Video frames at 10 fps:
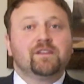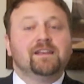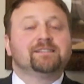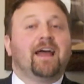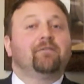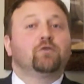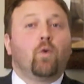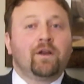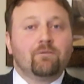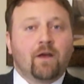is to have
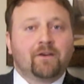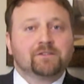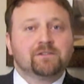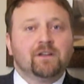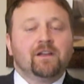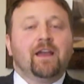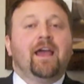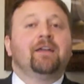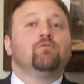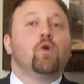20 runners
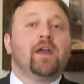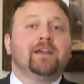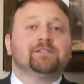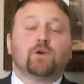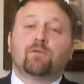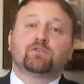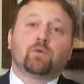and raise over